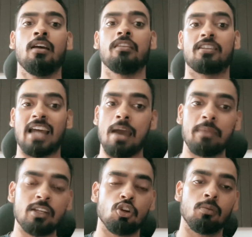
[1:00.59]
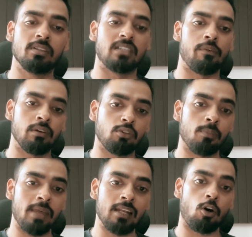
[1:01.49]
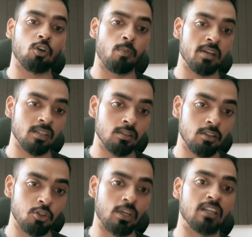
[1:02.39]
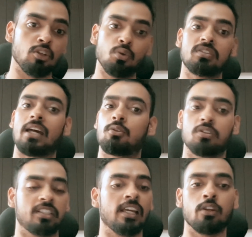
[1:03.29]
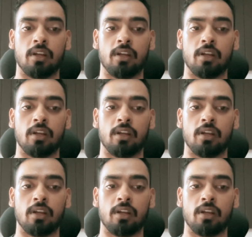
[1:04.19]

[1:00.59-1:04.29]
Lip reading: the time that you'll be saving from that automation, you can use that to scale your